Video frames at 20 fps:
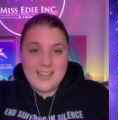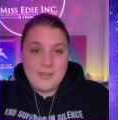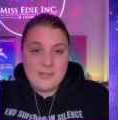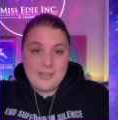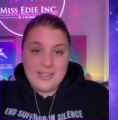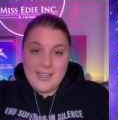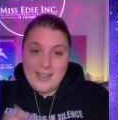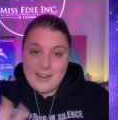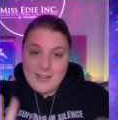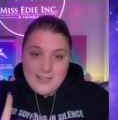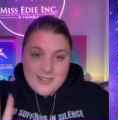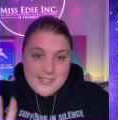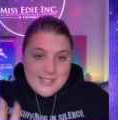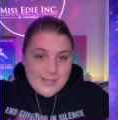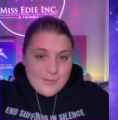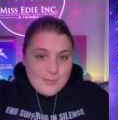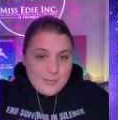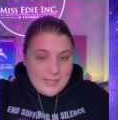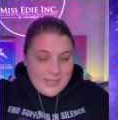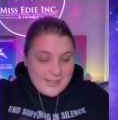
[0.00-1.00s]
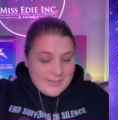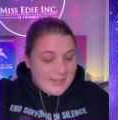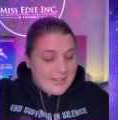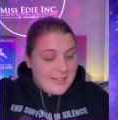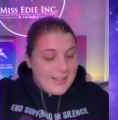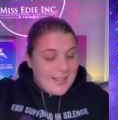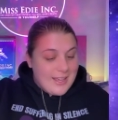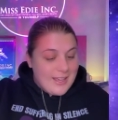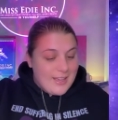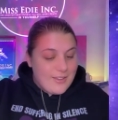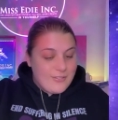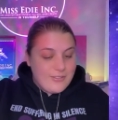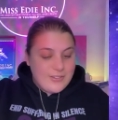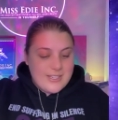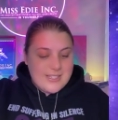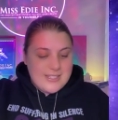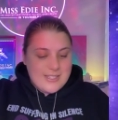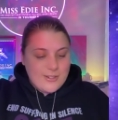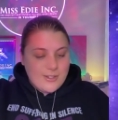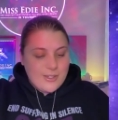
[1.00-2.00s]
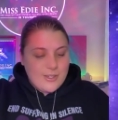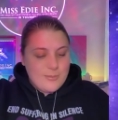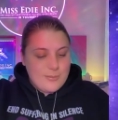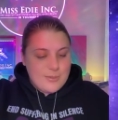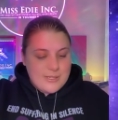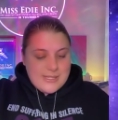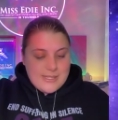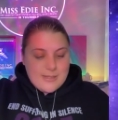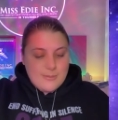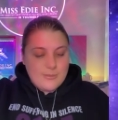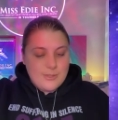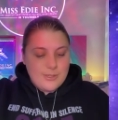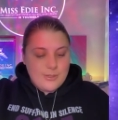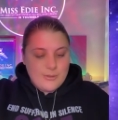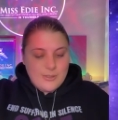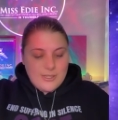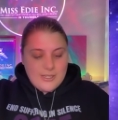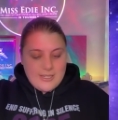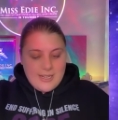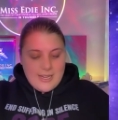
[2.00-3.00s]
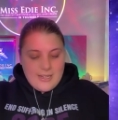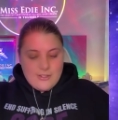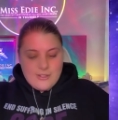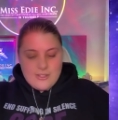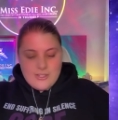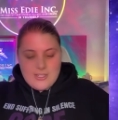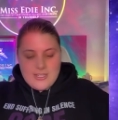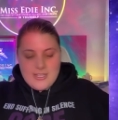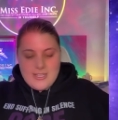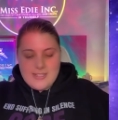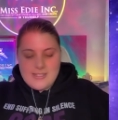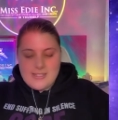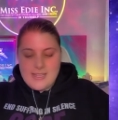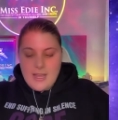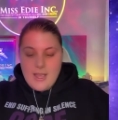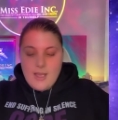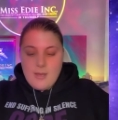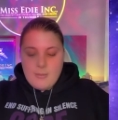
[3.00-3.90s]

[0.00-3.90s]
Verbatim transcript: Now, I can also be in love because there could be some new connections.